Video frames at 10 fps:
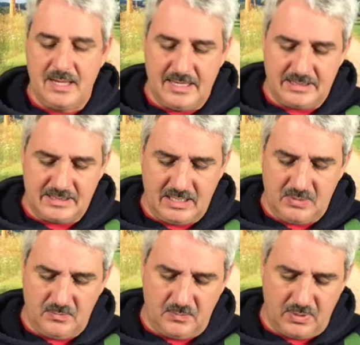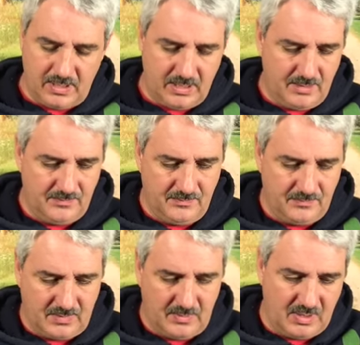It said, uh,
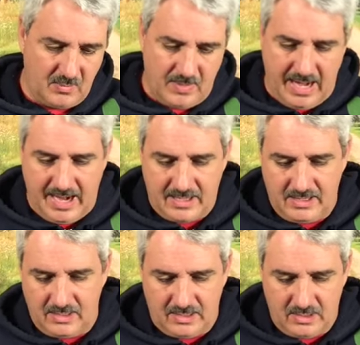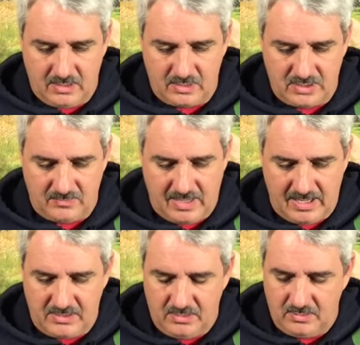let me go back here to
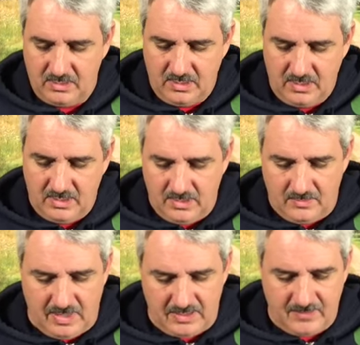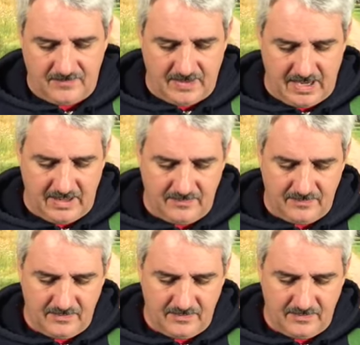Matthew. Matthew 5